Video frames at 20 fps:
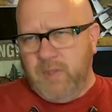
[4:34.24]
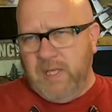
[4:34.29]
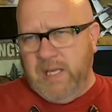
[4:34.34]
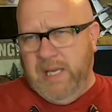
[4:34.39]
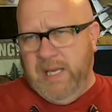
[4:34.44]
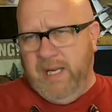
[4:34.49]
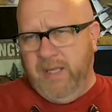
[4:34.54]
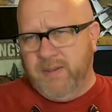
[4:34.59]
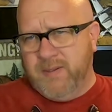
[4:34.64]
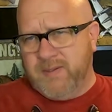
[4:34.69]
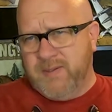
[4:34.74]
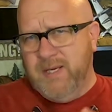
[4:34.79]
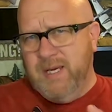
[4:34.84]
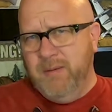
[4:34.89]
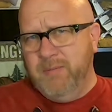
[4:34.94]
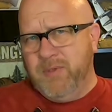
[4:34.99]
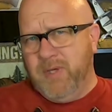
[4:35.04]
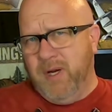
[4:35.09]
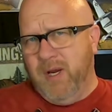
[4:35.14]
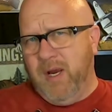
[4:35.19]
And at the
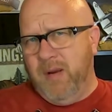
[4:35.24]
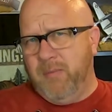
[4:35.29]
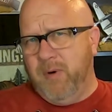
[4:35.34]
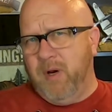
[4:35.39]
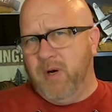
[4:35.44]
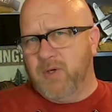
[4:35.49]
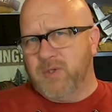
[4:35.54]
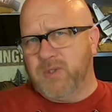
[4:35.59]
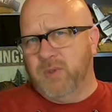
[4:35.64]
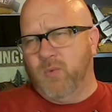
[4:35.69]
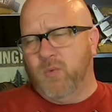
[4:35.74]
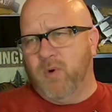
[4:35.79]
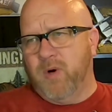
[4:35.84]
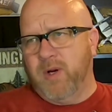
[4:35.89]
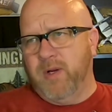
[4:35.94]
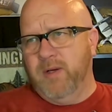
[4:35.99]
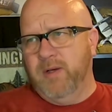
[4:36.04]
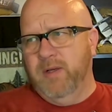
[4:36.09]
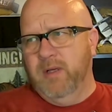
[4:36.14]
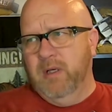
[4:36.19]
same time,
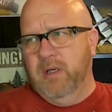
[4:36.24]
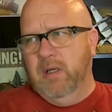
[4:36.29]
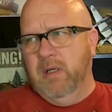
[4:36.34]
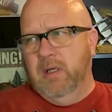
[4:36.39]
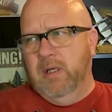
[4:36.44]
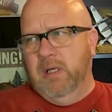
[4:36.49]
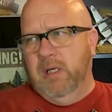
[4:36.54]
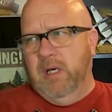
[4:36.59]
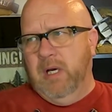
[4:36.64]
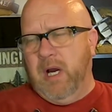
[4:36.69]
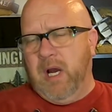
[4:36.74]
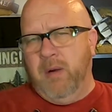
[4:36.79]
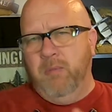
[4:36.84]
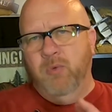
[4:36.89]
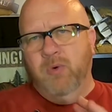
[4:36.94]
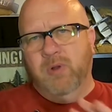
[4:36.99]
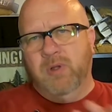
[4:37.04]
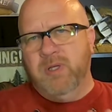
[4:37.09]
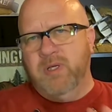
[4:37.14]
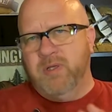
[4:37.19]
I'm
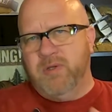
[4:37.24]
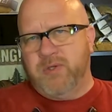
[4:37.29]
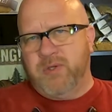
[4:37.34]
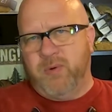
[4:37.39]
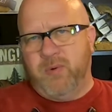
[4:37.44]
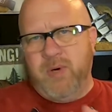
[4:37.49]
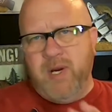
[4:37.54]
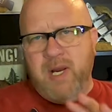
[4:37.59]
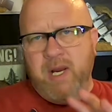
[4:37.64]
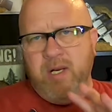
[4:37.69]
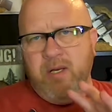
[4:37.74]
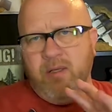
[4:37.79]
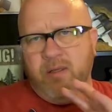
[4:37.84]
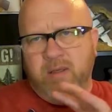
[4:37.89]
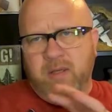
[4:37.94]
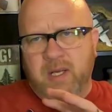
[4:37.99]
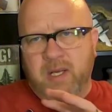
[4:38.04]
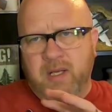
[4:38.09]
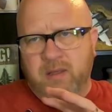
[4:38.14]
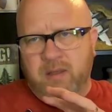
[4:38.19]
really into terrain
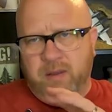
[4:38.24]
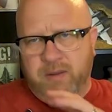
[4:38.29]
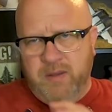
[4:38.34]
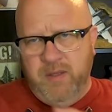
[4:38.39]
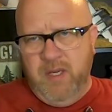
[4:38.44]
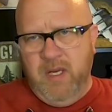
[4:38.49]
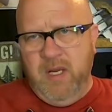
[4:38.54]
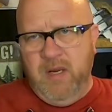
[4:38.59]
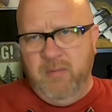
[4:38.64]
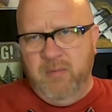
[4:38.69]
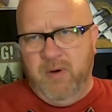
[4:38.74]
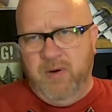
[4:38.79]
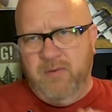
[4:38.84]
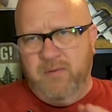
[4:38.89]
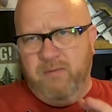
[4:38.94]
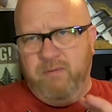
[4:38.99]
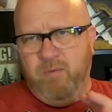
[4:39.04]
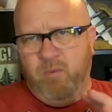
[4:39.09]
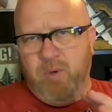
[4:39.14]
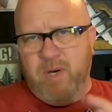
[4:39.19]
and the theme
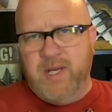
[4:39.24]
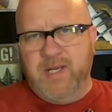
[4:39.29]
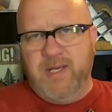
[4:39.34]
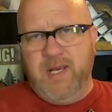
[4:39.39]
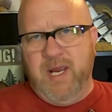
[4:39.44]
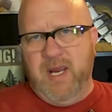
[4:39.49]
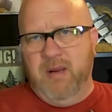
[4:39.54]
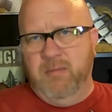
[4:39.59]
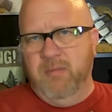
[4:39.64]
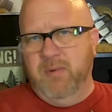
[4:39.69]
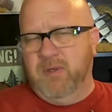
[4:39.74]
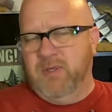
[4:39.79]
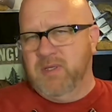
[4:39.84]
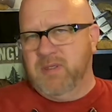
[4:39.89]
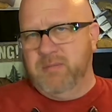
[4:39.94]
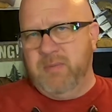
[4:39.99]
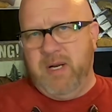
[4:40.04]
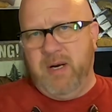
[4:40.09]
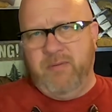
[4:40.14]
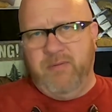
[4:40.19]
of when I game. It doesn't
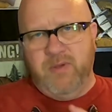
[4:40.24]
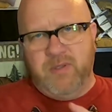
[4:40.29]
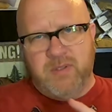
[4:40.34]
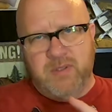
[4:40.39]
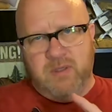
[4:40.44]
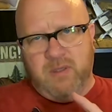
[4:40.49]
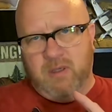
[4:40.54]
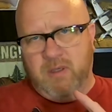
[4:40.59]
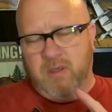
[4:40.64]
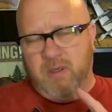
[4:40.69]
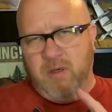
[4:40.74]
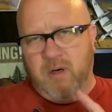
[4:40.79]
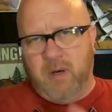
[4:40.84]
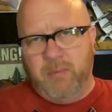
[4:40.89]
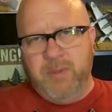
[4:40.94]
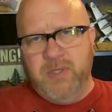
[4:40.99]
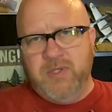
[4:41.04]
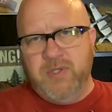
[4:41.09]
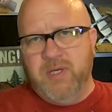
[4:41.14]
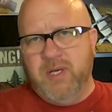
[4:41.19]
matter if it's an
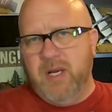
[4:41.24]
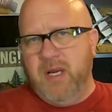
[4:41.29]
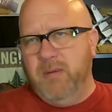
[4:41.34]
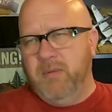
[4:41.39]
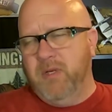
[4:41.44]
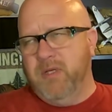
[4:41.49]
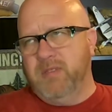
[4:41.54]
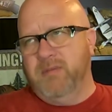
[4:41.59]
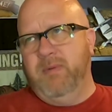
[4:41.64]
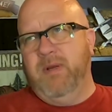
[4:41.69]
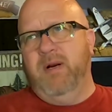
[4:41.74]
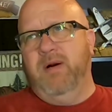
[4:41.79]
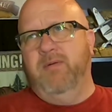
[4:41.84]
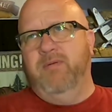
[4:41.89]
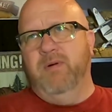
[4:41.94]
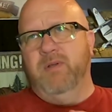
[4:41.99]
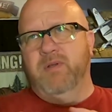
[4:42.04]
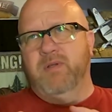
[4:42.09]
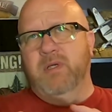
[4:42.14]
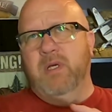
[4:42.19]
RPG game. It doesn't matter if
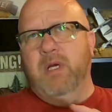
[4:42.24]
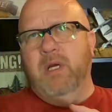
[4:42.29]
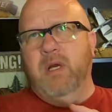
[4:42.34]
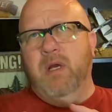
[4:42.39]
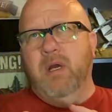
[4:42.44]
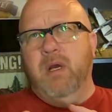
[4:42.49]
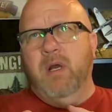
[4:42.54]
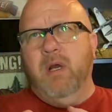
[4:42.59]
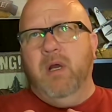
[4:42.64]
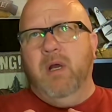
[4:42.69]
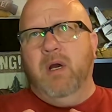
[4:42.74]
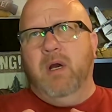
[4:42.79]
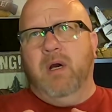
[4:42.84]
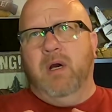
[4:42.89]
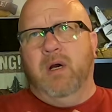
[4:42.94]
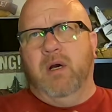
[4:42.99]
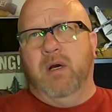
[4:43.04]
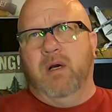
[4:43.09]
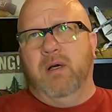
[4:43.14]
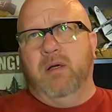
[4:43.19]
it's
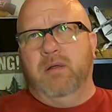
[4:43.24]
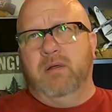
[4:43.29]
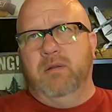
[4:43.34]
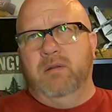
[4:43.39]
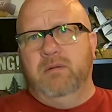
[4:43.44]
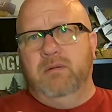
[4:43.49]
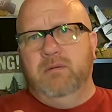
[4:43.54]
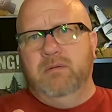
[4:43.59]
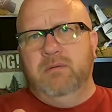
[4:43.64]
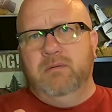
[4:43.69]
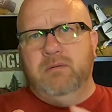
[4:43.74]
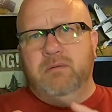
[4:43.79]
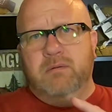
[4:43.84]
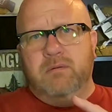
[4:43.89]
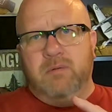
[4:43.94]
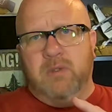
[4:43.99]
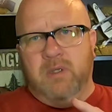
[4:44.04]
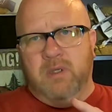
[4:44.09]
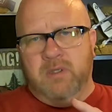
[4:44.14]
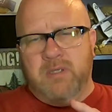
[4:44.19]
a
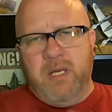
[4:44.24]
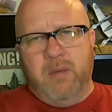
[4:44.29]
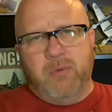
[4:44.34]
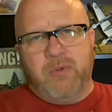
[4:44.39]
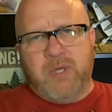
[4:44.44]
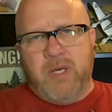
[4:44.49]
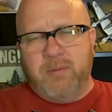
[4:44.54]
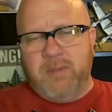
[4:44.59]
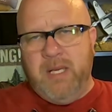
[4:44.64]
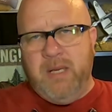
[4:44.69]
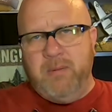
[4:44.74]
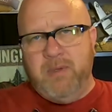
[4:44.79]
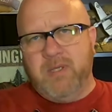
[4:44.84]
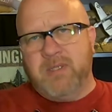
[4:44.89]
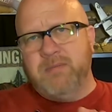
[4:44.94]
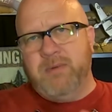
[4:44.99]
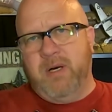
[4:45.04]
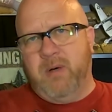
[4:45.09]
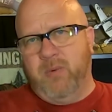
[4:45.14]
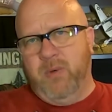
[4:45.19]
tabletop game. It
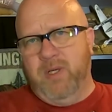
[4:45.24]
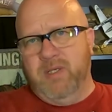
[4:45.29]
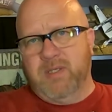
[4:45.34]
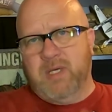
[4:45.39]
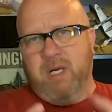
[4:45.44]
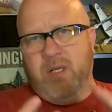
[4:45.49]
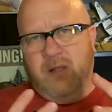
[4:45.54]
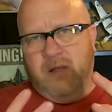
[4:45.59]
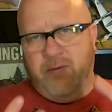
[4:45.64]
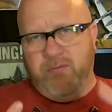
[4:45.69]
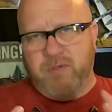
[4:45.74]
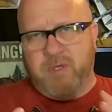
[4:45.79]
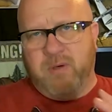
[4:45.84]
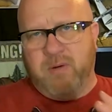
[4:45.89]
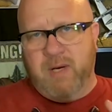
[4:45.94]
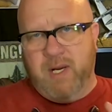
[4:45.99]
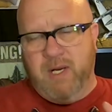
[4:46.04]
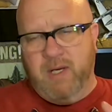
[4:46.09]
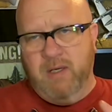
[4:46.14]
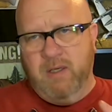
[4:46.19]
doesn't matter what it is. I love
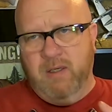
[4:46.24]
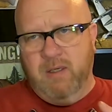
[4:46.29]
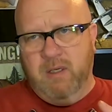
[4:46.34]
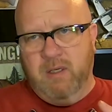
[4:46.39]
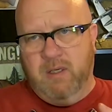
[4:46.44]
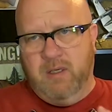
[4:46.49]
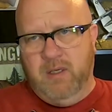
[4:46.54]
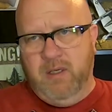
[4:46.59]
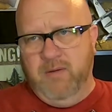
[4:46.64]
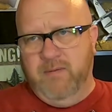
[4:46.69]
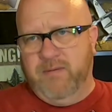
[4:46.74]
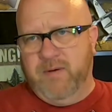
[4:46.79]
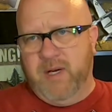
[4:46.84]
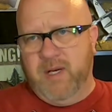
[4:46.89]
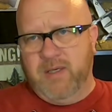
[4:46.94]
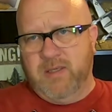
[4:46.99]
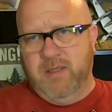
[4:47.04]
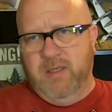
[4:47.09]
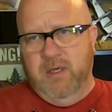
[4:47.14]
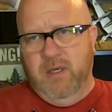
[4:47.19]
terrain. In
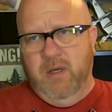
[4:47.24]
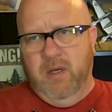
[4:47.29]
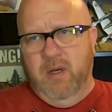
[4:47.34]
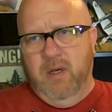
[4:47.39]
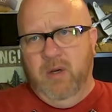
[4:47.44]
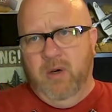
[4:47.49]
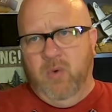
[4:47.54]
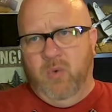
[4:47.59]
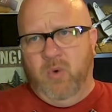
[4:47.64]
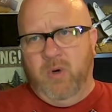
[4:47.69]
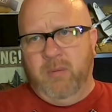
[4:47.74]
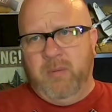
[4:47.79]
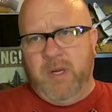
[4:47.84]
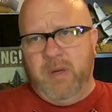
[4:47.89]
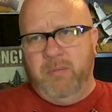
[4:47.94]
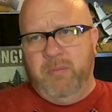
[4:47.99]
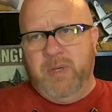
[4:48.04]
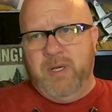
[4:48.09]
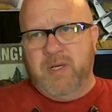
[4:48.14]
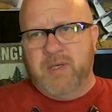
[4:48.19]
fact, one of my
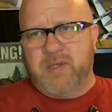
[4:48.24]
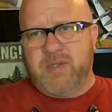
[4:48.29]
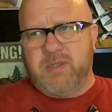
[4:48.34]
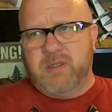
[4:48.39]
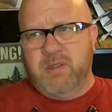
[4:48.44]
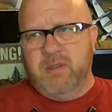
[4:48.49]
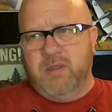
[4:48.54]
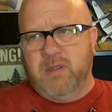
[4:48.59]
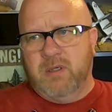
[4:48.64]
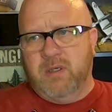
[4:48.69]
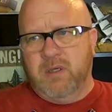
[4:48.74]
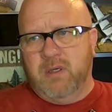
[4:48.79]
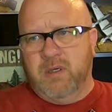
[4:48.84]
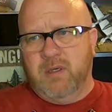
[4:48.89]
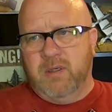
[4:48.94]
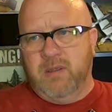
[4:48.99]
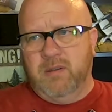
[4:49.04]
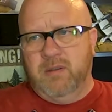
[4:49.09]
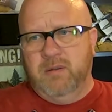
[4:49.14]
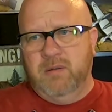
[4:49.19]
biggest,
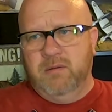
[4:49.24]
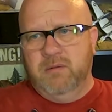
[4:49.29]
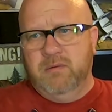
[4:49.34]
one